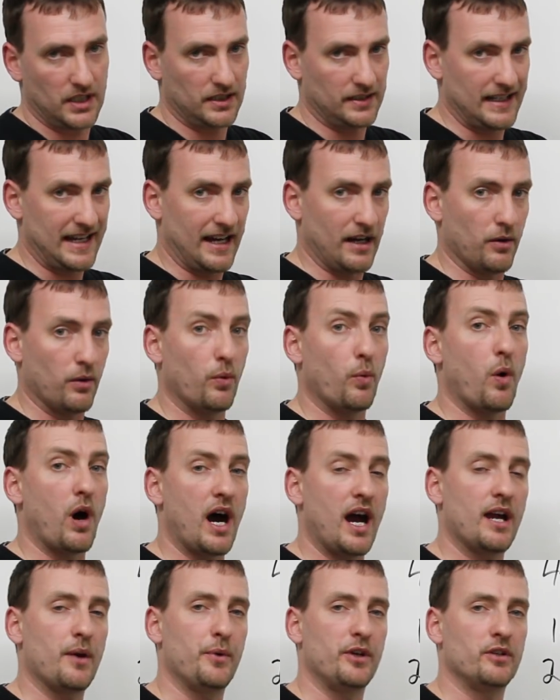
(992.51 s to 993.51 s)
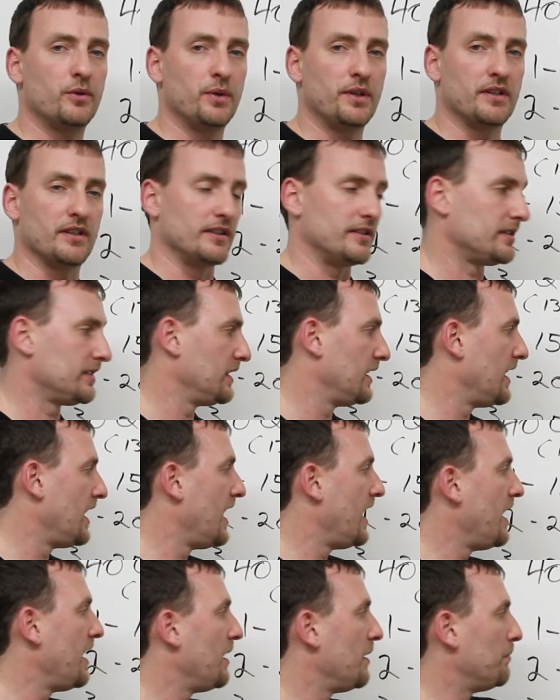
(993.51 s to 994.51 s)
Now, why are we doing this?
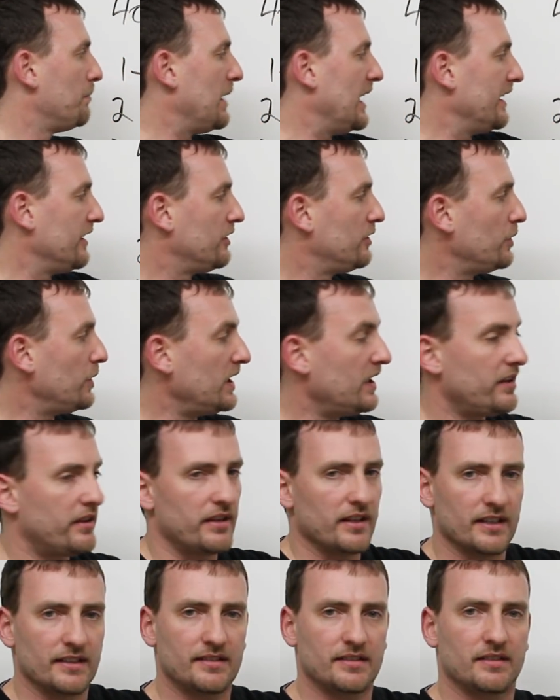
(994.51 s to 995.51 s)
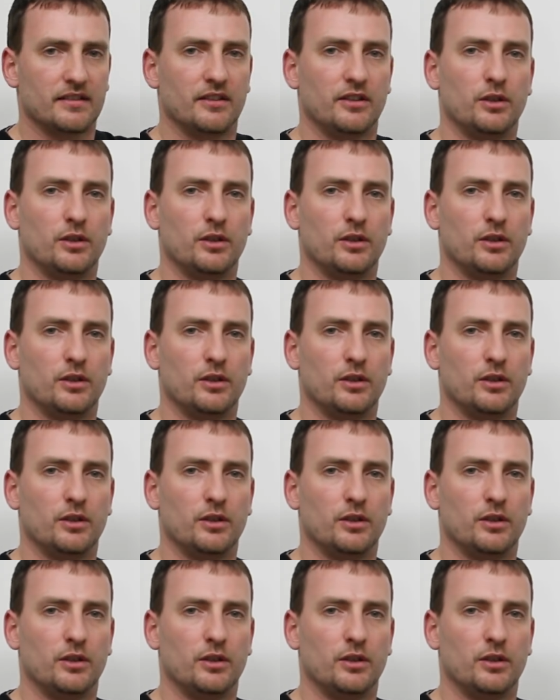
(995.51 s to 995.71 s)
By doing this,